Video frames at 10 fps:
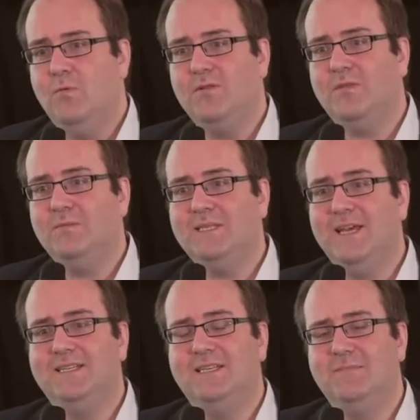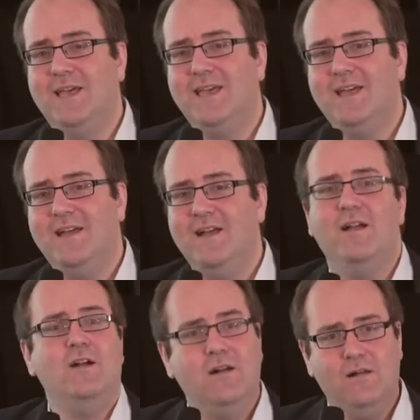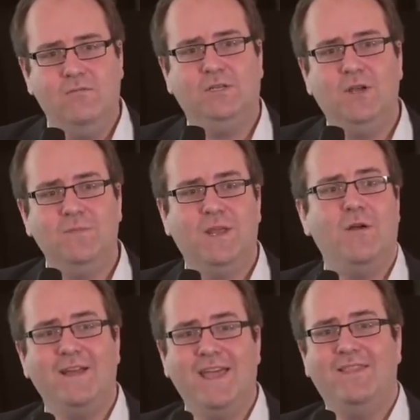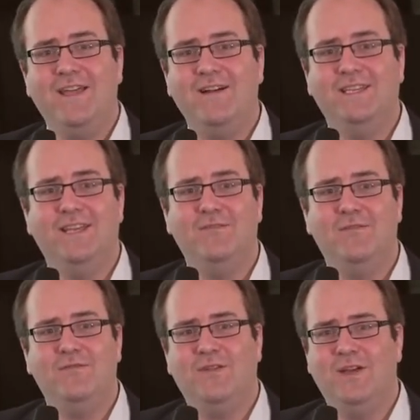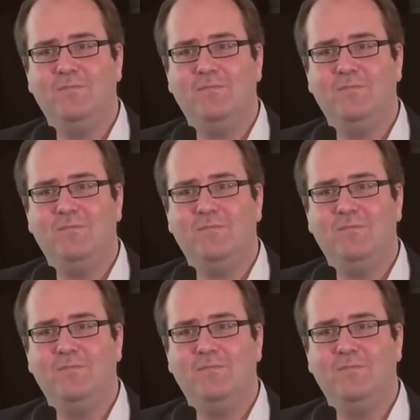one of them said to me, well, Tom, you know, I get the idea of